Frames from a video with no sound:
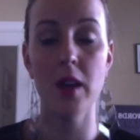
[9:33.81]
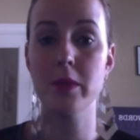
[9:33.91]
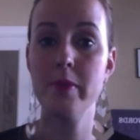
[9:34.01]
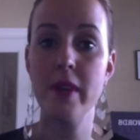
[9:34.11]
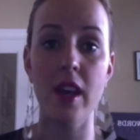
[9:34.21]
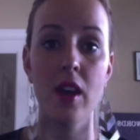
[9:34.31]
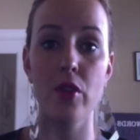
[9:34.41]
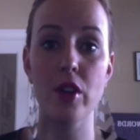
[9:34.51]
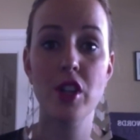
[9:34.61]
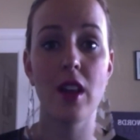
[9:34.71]
Speaking
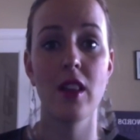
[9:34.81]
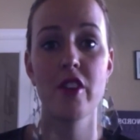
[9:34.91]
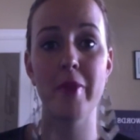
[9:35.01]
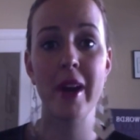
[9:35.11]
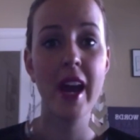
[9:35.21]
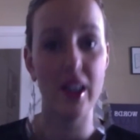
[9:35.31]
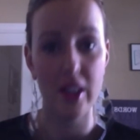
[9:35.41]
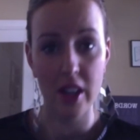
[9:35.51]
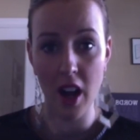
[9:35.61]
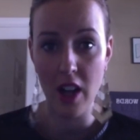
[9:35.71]
of which, I love my
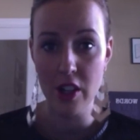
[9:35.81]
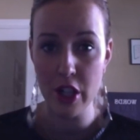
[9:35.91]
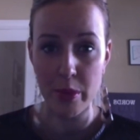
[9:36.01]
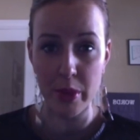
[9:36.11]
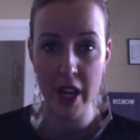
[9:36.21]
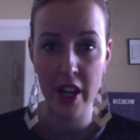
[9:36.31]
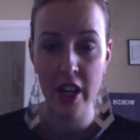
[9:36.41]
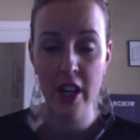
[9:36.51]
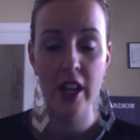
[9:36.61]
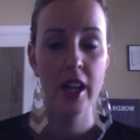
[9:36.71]
Erin Condren
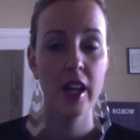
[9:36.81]
planner.